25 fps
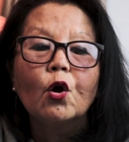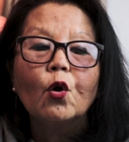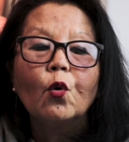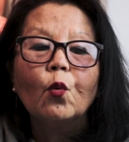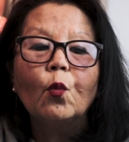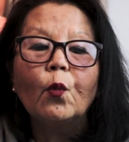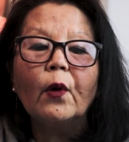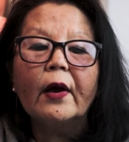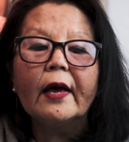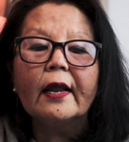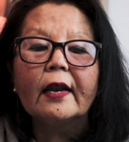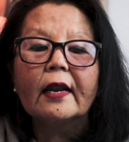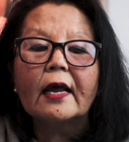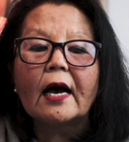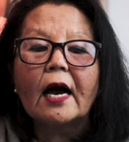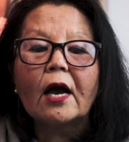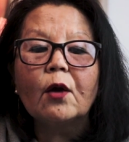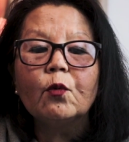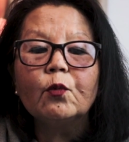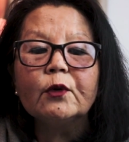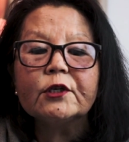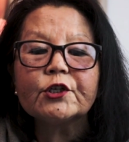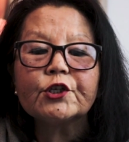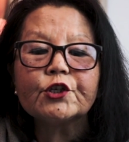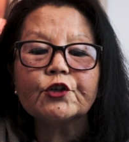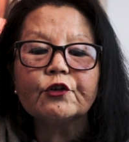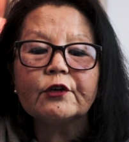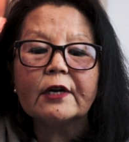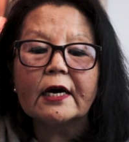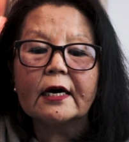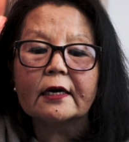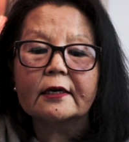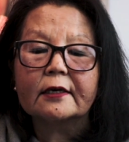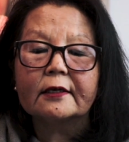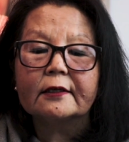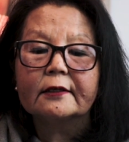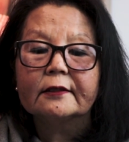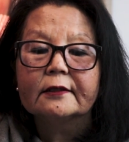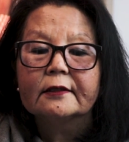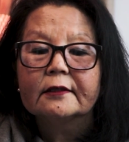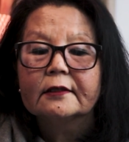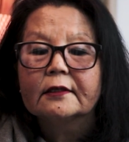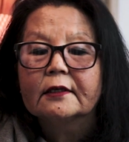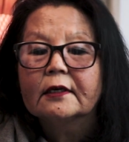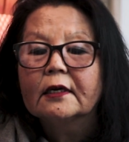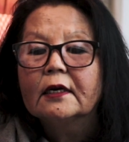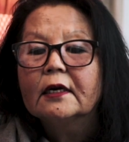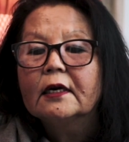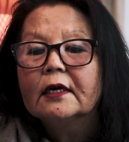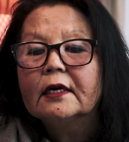Well, I wish you luck.
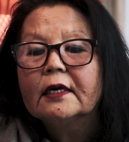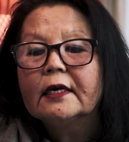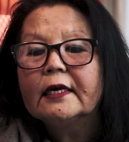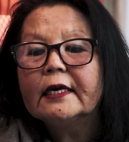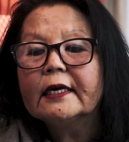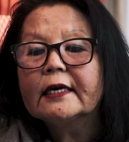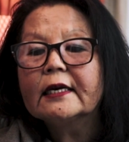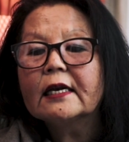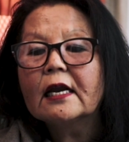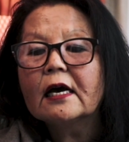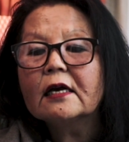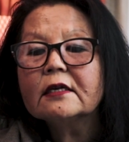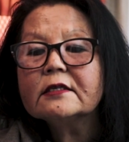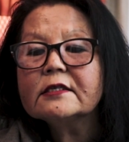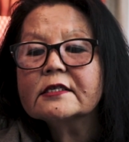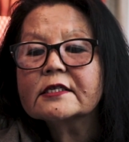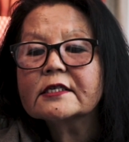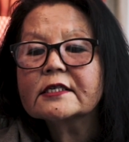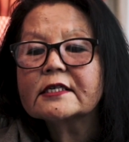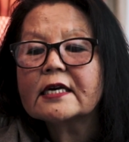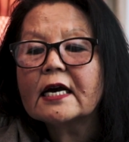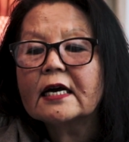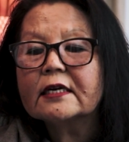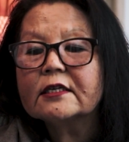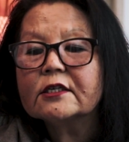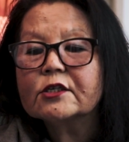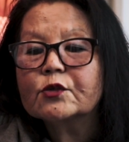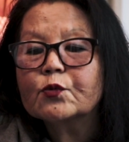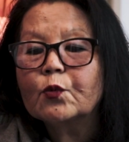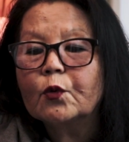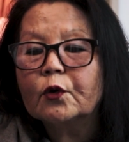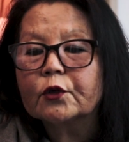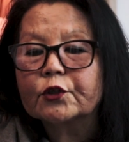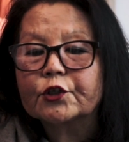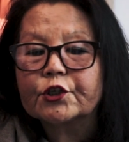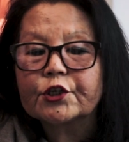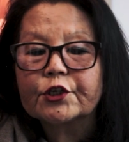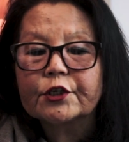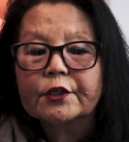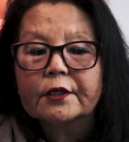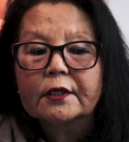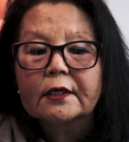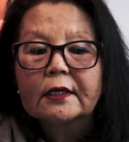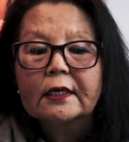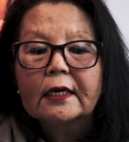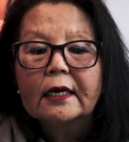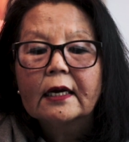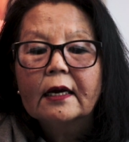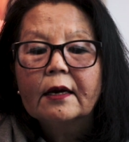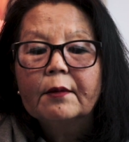He glanced at his watch.
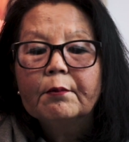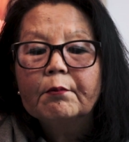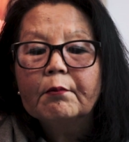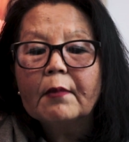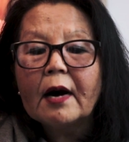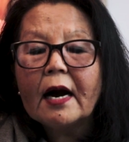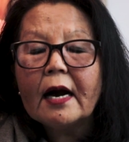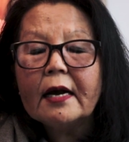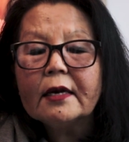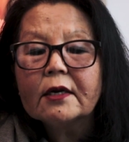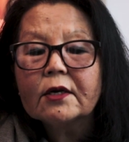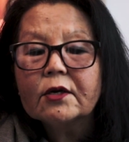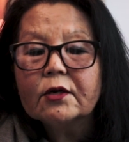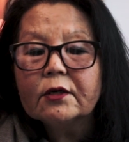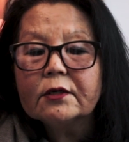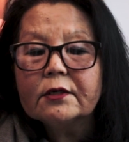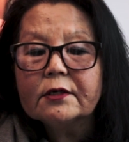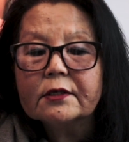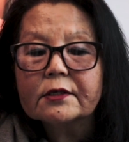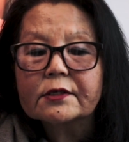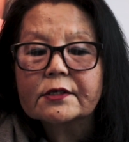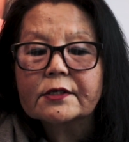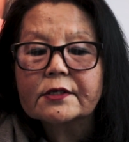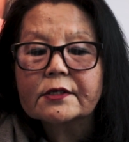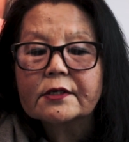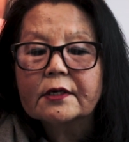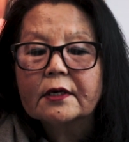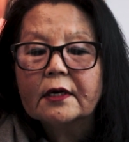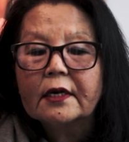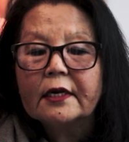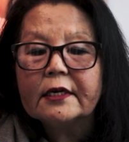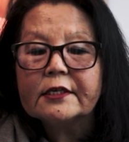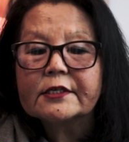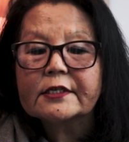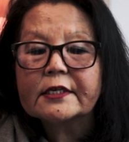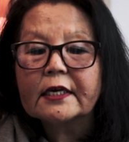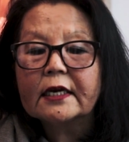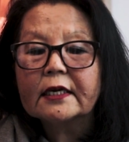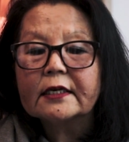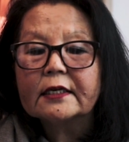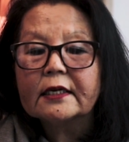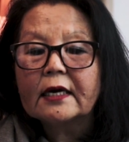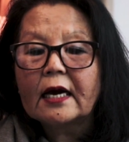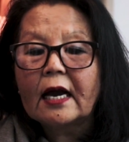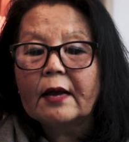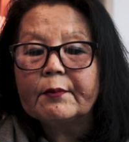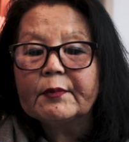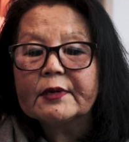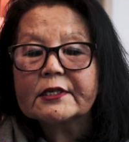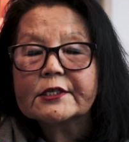My goodness, he said,
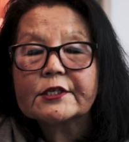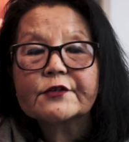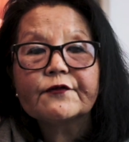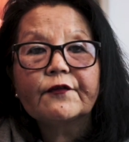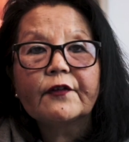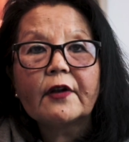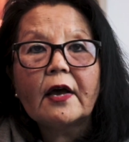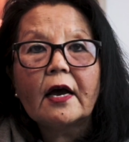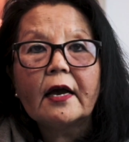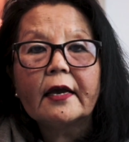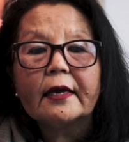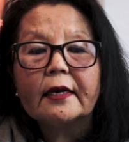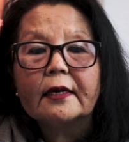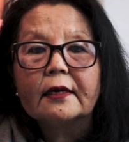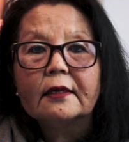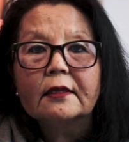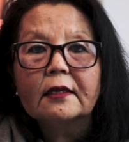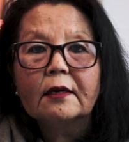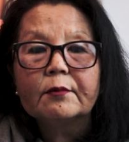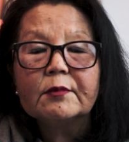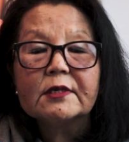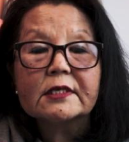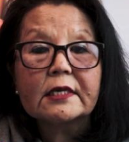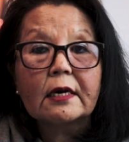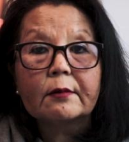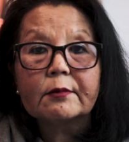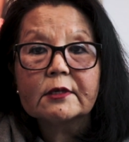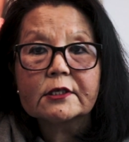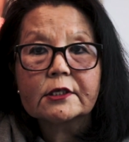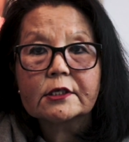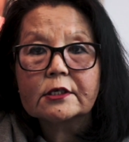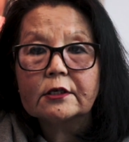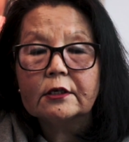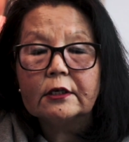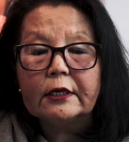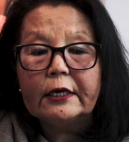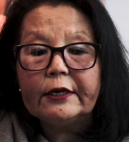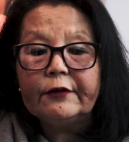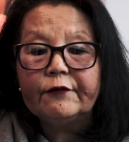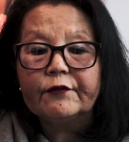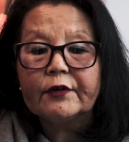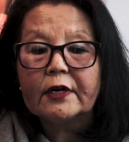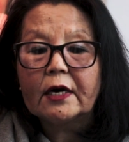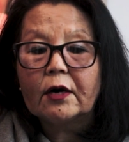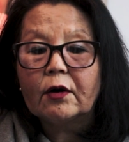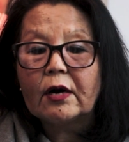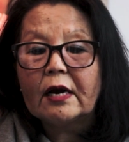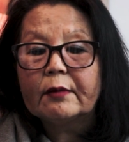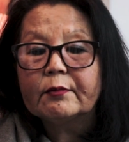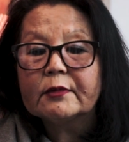I must fly. That means I must leave
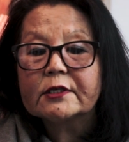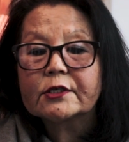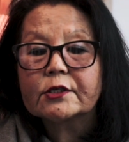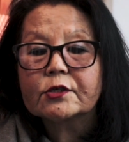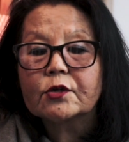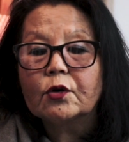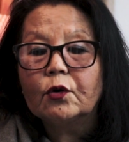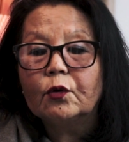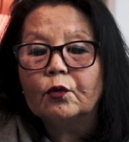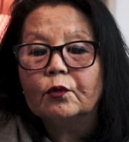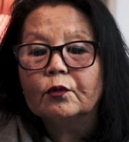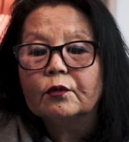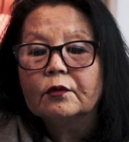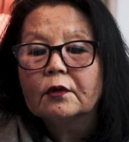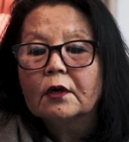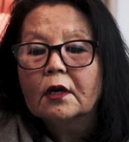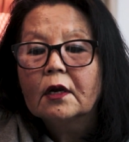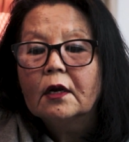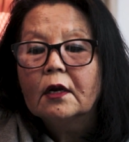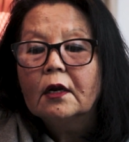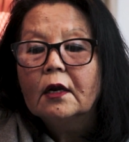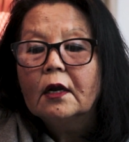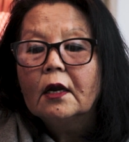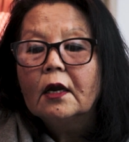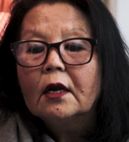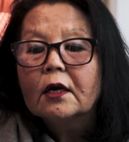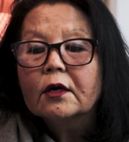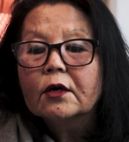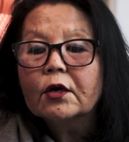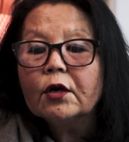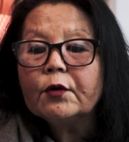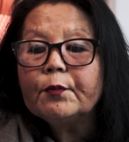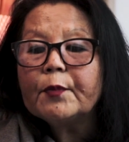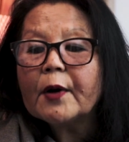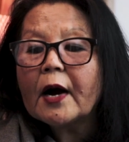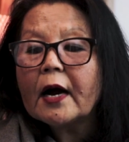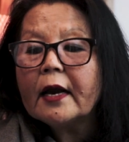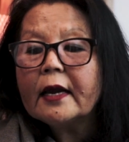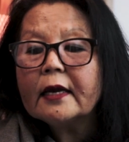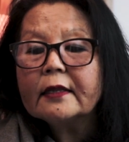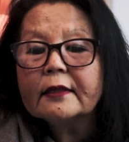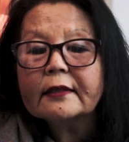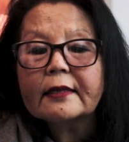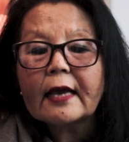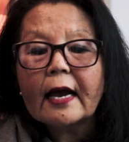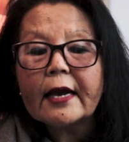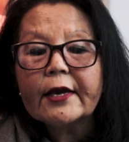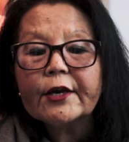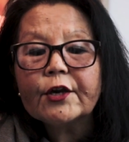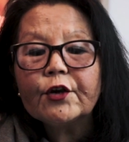now. I must go. Goodbye and
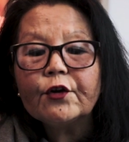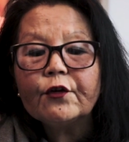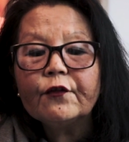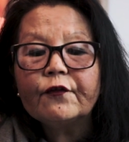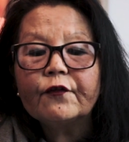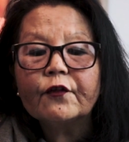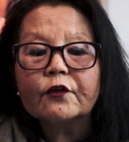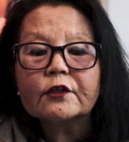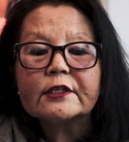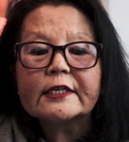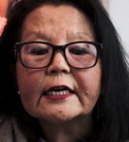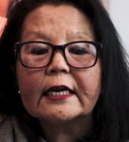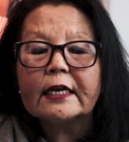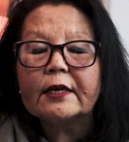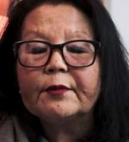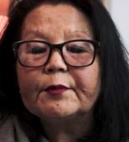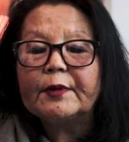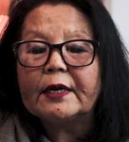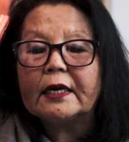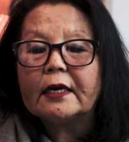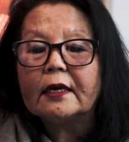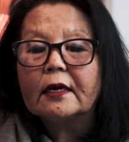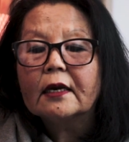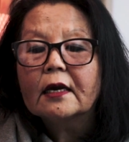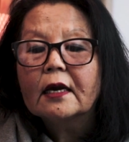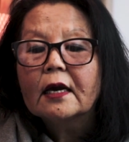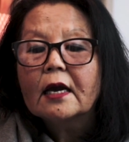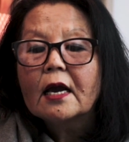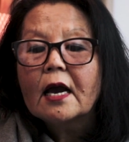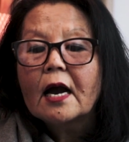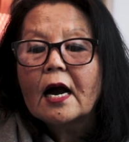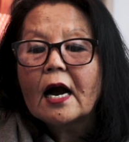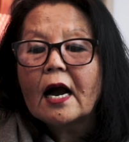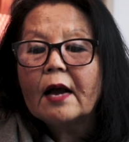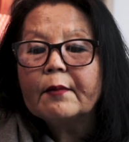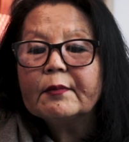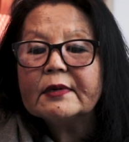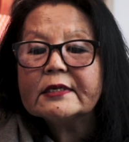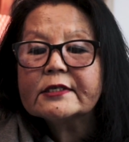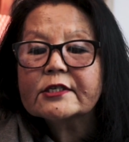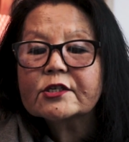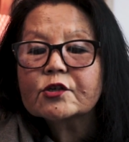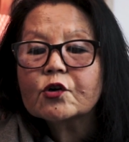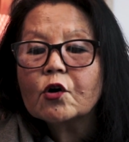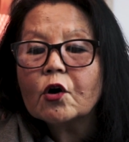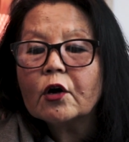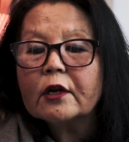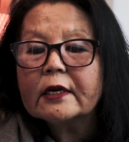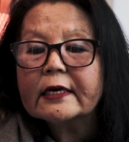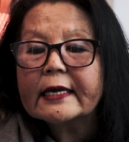thank you for telling me. I must
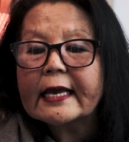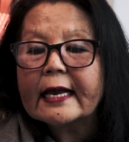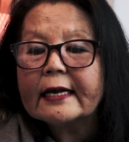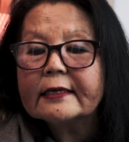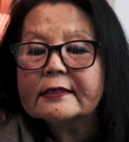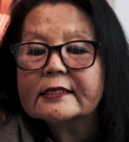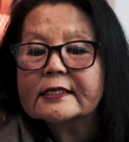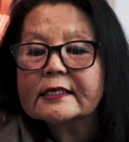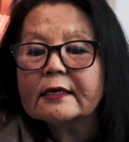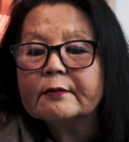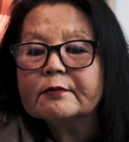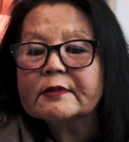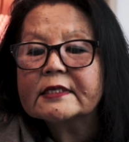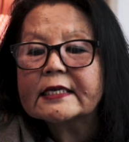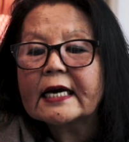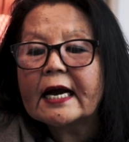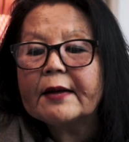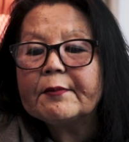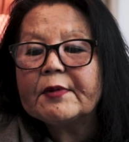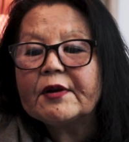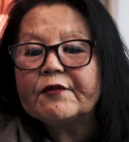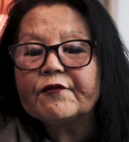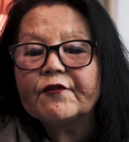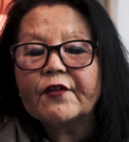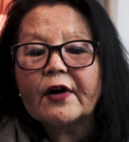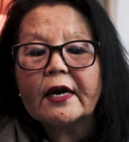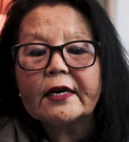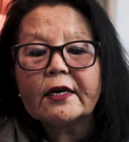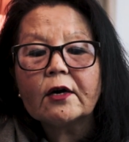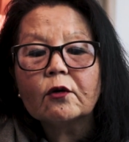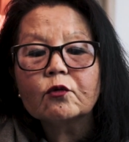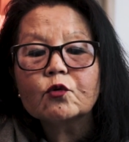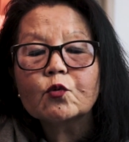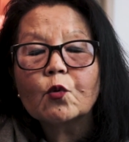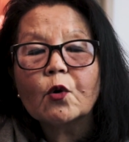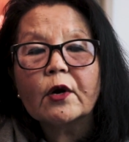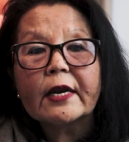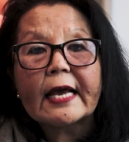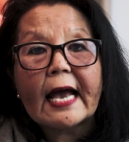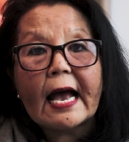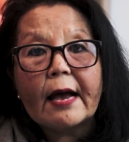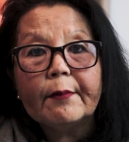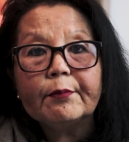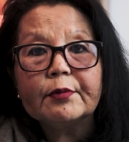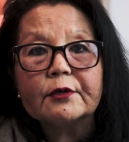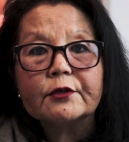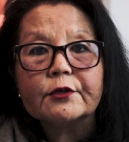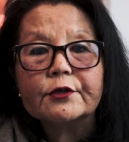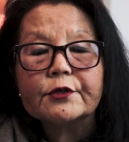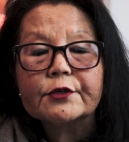call again sometime and find out what
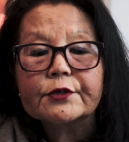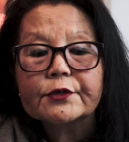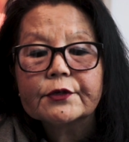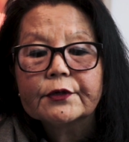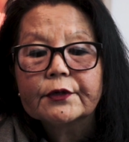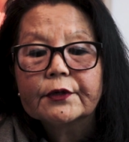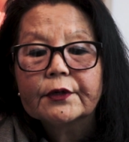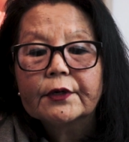happened.